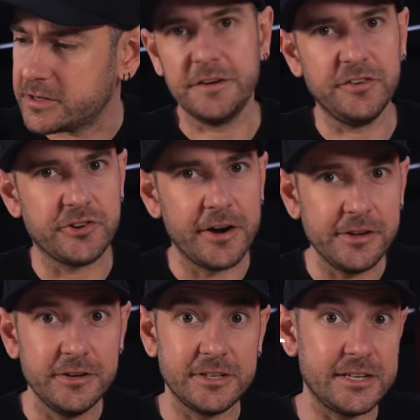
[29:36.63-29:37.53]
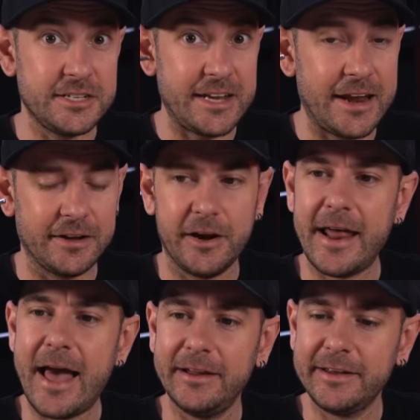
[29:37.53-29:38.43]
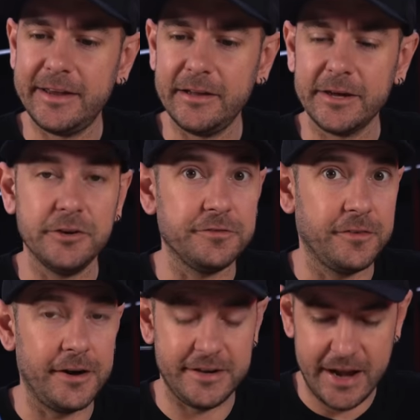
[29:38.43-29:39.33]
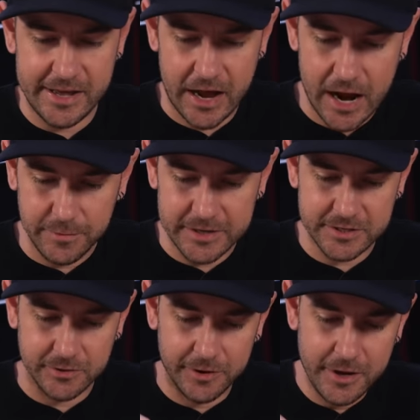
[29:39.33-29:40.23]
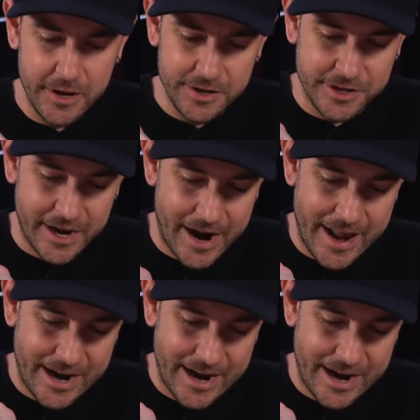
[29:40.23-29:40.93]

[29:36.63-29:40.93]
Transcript: So if you're trying to use a standard kind of Allen key like you'd find in any hardware store, you can't